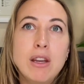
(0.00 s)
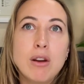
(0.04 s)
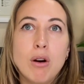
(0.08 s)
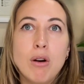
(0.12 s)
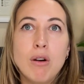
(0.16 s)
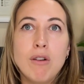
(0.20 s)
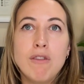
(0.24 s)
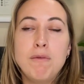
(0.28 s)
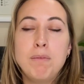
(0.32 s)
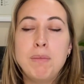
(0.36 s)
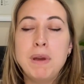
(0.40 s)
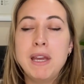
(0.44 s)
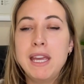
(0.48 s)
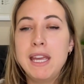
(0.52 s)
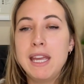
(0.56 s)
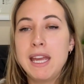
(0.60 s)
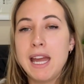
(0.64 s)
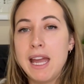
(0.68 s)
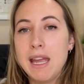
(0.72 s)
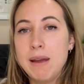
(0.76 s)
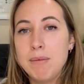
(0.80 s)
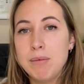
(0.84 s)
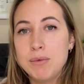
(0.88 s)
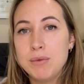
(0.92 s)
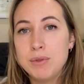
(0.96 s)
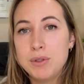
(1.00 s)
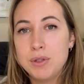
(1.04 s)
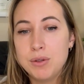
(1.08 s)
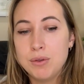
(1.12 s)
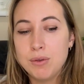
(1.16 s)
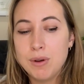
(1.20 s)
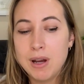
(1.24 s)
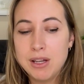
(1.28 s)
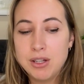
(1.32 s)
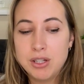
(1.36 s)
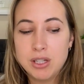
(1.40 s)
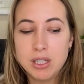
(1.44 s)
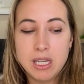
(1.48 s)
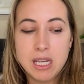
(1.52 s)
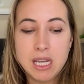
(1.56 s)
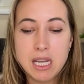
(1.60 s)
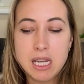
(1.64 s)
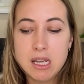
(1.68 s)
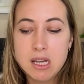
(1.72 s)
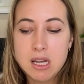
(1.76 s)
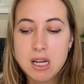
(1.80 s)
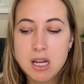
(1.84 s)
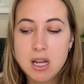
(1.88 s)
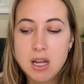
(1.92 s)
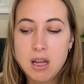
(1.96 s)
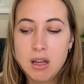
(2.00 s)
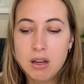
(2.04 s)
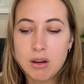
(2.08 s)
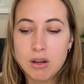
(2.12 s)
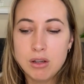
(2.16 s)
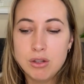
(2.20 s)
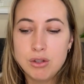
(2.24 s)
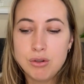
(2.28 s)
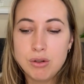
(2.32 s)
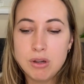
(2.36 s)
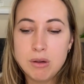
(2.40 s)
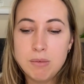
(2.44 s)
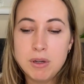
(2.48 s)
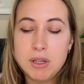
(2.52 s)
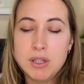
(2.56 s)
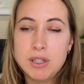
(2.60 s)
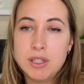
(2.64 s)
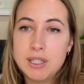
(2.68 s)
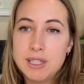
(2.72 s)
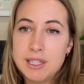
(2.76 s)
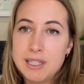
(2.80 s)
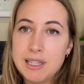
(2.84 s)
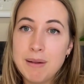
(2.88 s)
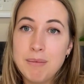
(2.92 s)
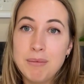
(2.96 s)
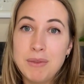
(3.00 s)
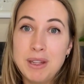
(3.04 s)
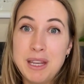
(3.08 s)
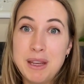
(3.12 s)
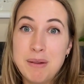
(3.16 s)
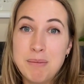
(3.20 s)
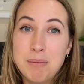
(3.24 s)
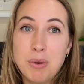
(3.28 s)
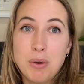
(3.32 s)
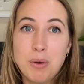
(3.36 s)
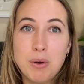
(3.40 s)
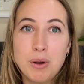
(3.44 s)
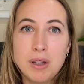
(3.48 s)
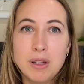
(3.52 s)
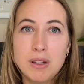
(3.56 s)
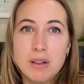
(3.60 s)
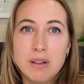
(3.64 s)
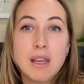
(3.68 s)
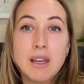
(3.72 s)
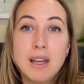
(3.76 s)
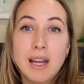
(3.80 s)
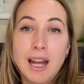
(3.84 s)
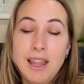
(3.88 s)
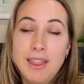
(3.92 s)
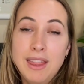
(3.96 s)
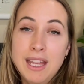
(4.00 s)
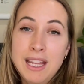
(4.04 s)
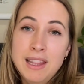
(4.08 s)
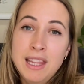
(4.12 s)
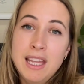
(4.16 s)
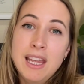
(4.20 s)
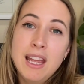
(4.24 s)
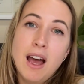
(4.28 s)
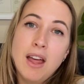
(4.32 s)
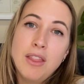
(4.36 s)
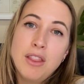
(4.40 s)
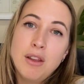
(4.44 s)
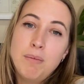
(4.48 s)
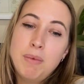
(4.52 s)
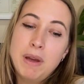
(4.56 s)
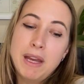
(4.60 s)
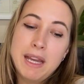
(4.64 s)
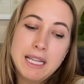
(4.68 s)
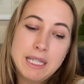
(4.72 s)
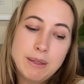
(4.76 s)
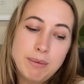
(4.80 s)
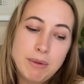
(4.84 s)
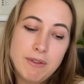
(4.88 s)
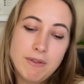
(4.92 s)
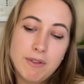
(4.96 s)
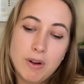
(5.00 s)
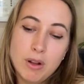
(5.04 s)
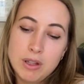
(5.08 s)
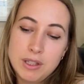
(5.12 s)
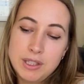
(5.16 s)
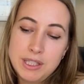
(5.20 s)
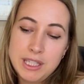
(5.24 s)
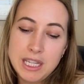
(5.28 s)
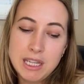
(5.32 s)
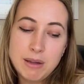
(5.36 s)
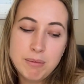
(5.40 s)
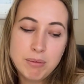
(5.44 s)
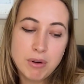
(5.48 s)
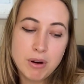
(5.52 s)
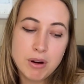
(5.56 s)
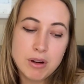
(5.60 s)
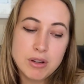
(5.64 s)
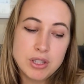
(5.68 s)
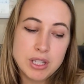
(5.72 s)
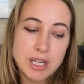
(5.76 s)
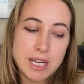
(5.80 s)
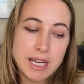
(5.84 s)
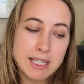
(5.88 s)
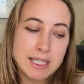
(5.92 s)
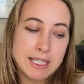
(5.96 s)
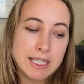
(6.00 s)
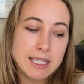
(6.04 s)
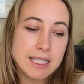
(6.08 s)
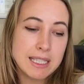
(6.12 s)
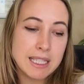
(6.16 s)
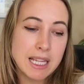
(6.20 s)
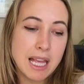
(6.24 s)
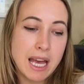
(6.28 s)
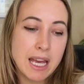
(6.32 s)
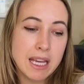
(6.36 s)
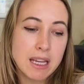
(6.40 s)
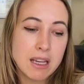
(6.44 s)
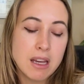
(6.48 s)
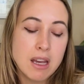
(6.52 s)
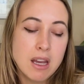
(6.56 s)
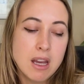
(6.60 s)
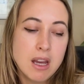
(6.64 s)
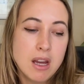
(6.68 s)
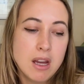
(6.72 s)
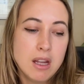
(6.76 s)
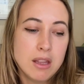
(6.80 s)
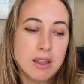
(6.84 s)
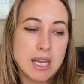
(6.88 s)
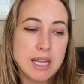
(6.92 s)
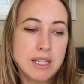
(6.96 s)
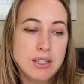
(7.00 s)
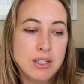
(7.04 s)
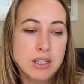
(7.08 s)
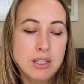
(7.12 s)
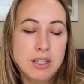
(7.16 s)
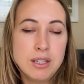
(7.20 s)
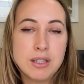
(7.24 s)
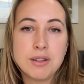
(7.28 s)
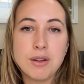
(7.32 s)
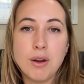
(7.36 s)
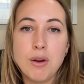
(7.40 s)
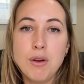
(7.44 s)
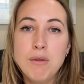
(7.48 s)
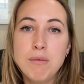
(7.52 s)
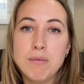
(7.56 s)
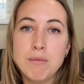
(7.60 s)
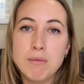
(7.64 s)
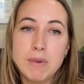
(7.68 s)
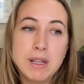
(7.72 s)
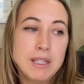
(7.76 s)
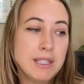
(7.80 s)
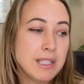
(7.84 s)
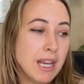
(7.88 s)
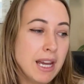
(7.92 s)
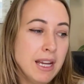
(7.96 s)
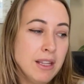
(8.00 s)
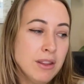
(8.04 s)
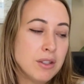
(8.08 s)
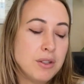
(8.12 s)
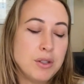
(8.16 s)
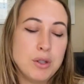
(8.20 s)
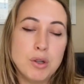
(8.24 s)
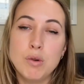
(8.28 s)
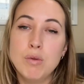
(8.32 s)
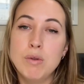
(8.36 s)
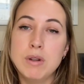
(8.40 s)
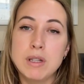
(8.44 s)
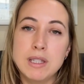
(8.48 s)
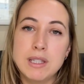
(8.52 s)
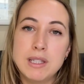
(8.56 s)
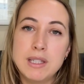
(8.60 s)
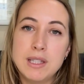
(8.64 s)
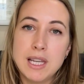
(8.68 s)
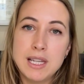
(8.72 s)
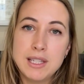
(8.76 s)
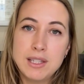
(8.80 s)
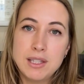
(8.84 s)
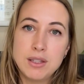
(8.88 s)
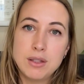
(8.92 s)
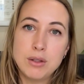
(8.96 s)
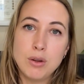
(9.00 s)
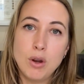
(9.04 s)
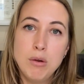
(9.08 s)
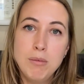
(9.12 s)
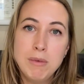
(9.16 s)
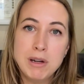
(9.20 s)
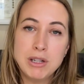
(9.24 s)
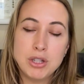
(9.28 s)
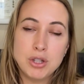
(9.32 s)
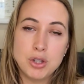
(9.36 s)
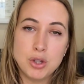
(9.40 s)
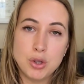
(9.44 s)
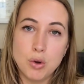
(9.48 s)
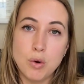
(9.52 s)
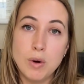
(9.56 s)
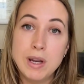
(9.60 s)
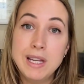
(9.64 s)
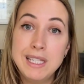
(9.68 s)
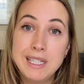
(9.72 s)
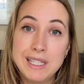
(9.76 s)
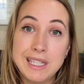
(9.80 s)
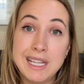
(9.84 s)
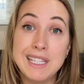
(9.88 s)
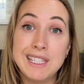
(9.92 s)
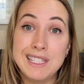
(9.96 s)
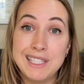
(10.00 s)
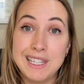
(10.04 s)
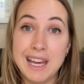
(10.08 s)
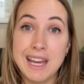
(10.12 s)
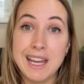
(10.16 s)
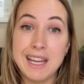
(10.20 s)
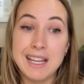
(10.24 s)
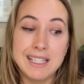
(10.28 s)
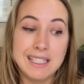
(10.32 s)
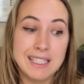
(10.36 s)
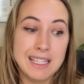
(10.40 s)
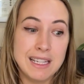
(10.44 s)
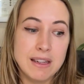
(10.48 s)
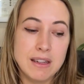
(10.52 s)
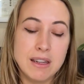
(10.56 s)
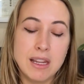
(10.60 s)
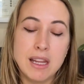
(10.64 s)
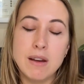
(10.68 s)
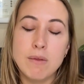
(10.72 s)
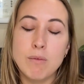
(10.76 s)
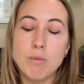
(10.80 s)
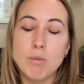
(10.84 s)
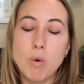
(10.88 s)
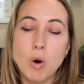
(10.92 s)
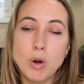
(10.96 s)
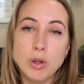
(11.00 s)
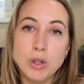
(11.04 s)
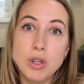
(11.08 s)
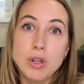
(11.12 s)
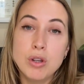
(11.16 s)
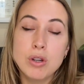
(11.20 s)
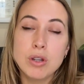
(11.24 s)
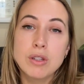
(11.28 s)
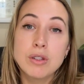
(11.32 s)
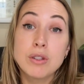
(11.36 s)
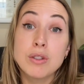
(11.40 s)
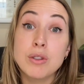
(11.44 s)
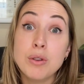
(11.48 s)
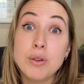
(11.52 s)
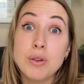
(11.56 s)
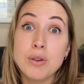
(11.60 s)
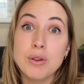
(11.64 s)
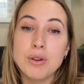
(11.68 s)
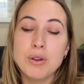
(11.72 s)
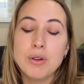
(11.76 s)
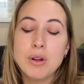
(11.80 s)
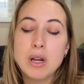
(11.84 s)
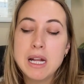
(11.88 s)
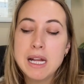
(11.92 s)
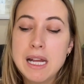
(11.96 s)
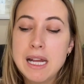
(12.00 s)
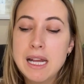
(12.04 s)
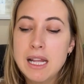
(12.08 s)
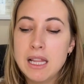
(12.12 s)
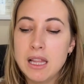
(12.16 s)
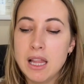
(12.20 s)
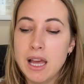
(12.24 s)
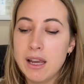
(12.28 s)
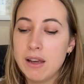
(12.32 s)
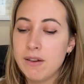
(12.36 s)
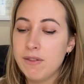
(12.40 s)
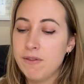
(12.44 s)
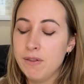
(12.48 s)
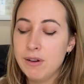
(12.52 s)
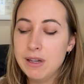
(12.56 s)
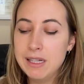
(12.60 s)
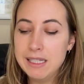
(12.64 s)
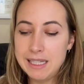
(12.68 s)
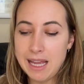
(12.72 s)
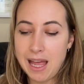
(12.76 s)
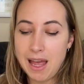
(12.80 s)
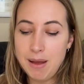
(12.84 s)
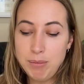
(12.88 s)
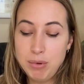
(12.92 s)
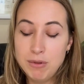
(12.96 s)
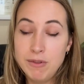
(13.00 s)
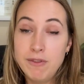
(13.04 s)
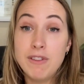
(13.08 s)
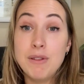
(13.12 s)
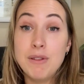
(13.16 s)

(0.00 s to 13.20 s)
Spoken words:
of being able to actually contribute to something important. I think the other piece with volunteer projects is like, it's like the tours. There's so much choice these days in what you can do. Like, for example, for